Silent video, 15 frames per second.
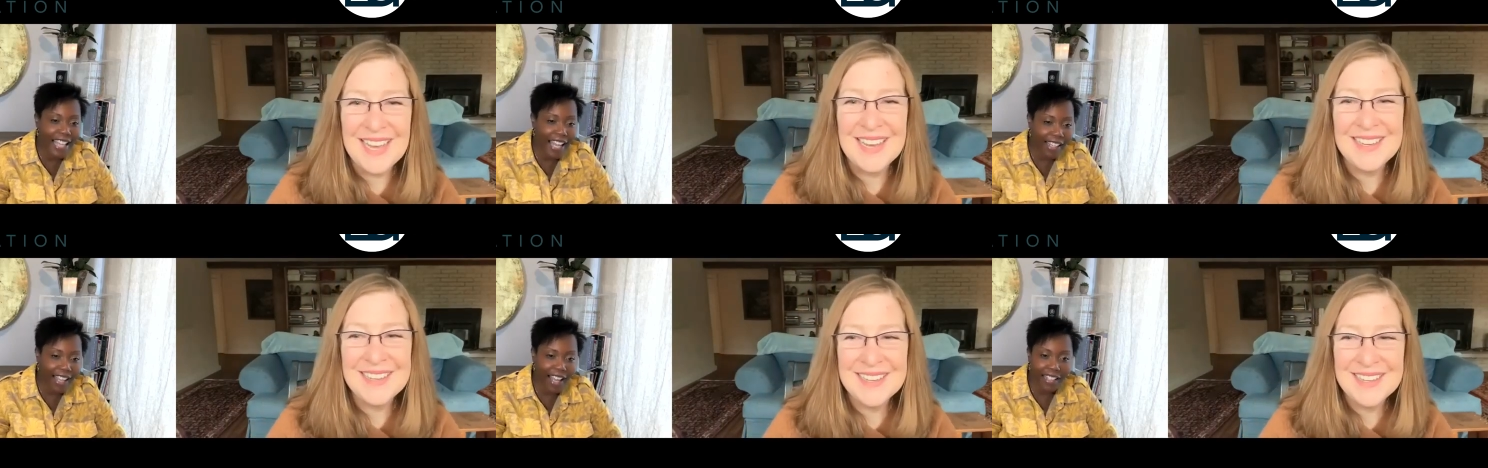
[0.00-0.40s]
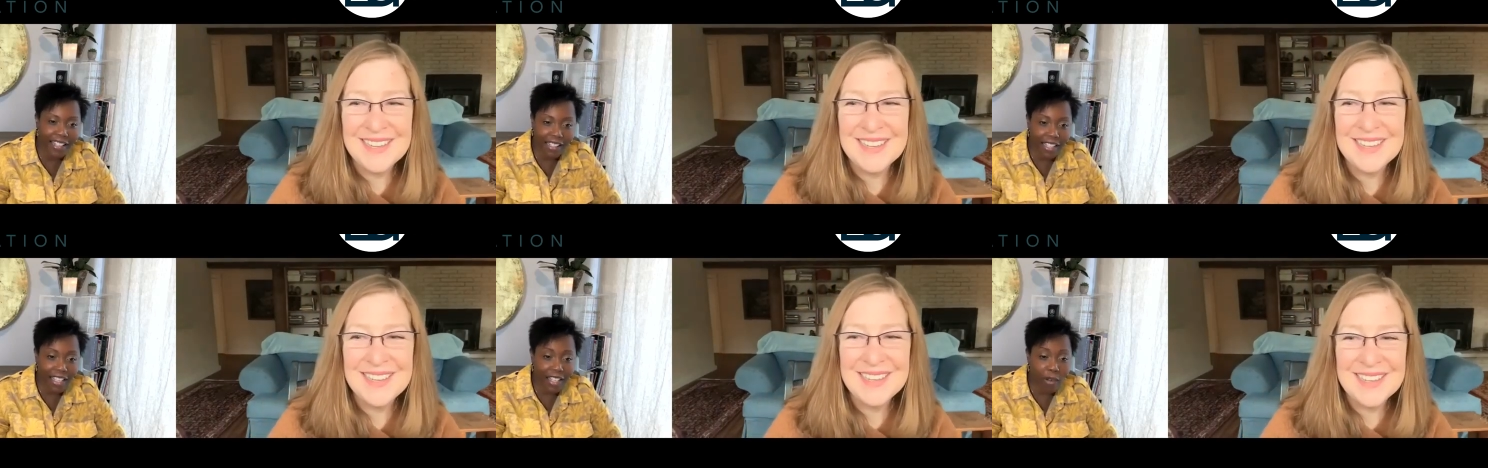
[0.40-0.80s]
Speaker 1: that kind
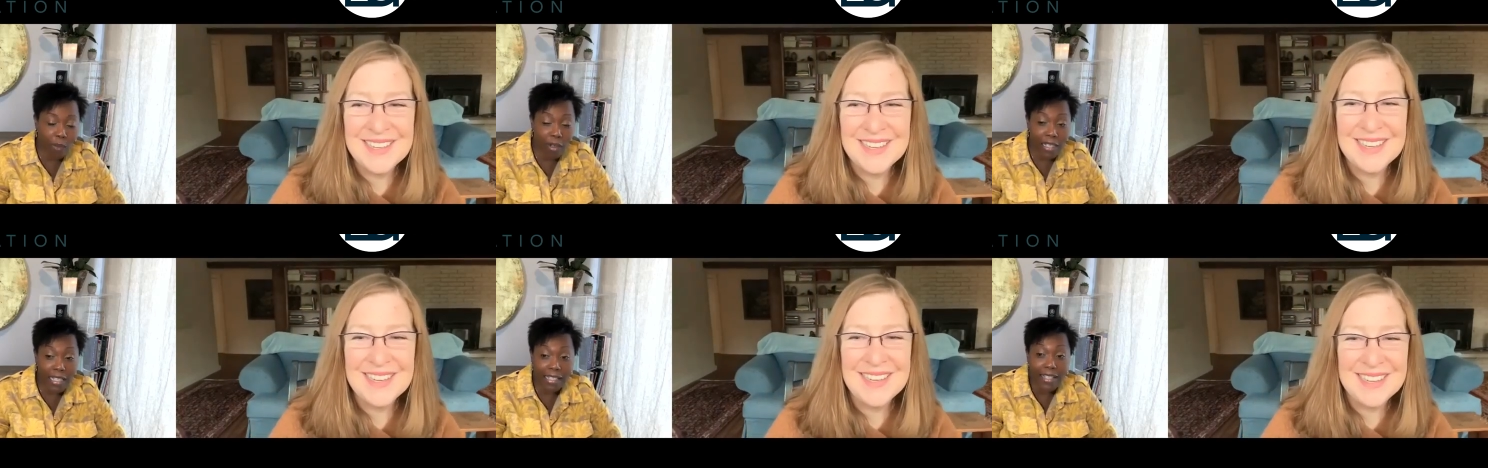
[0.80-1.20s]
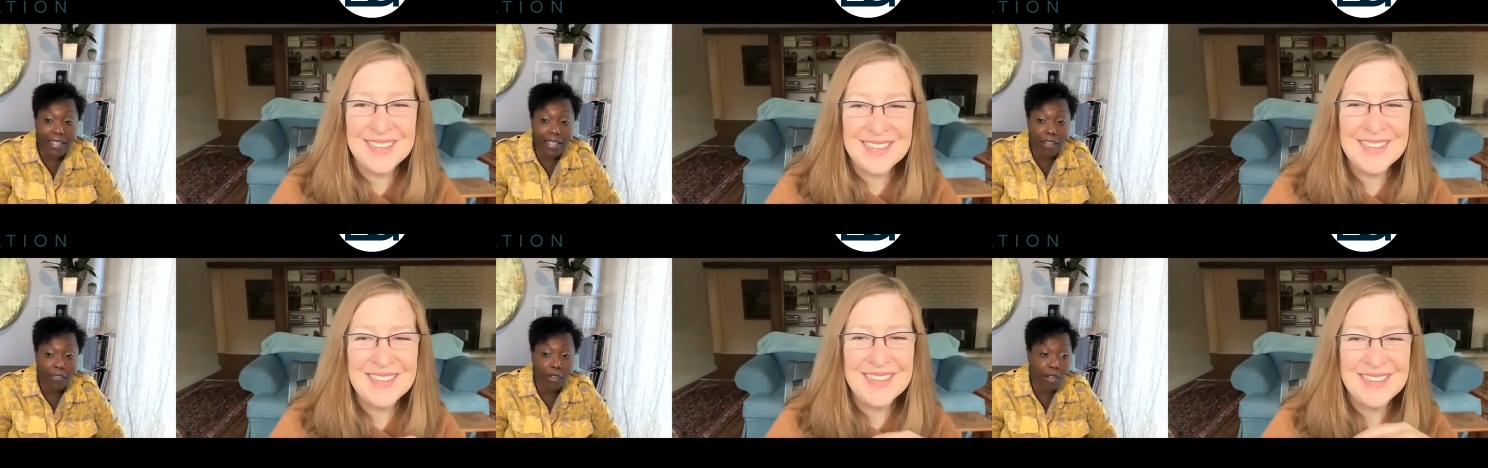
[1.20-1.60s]
of yeah. like work
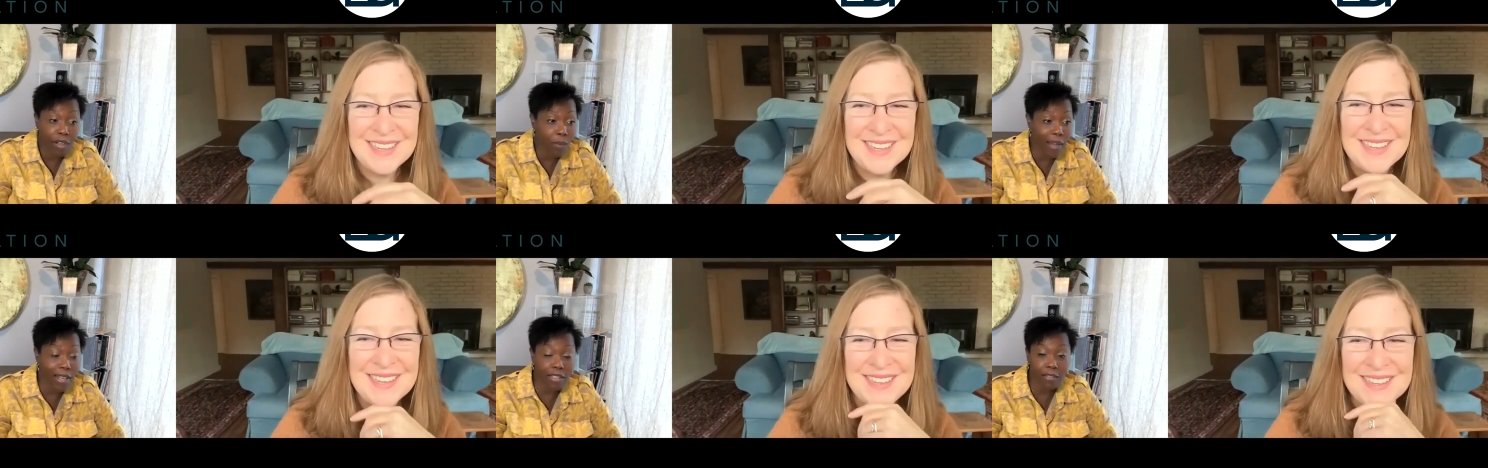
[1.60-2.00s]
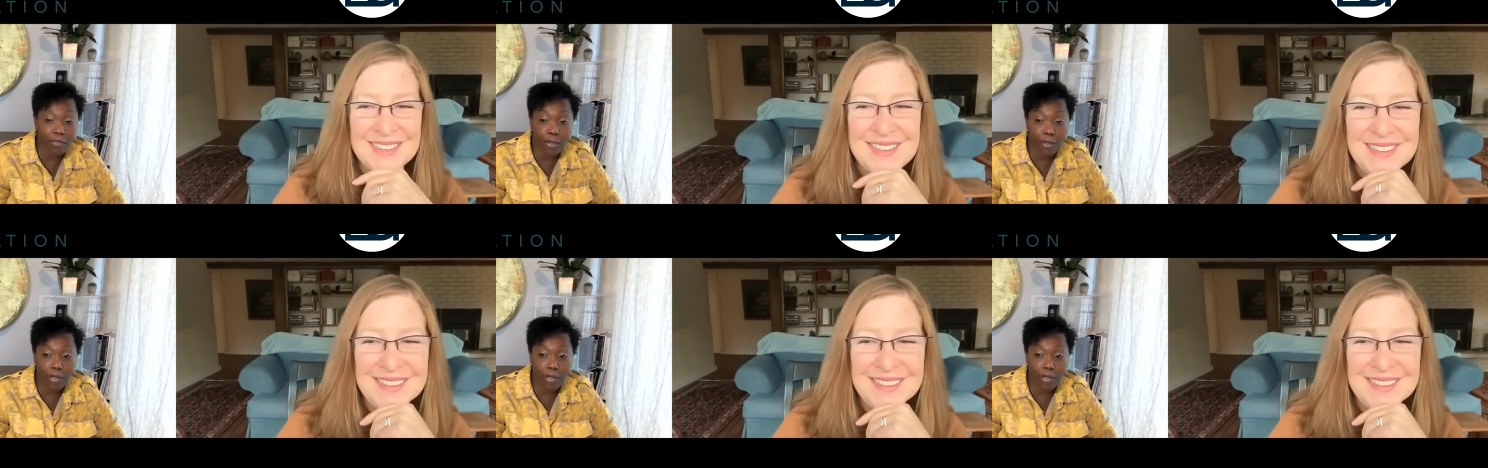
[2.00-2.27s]
like if you're going to watch the